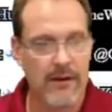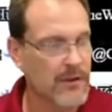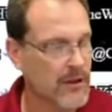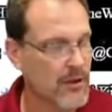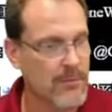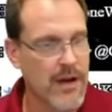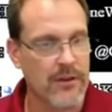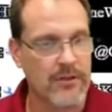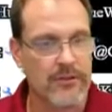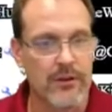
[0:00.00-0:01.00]
I'm going to go to my
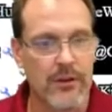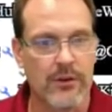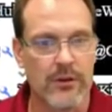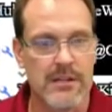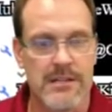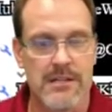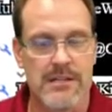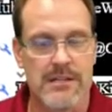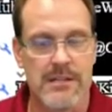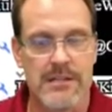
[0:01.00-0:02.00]
other view because this
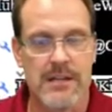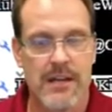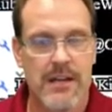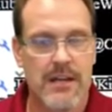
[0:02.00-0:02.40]
is just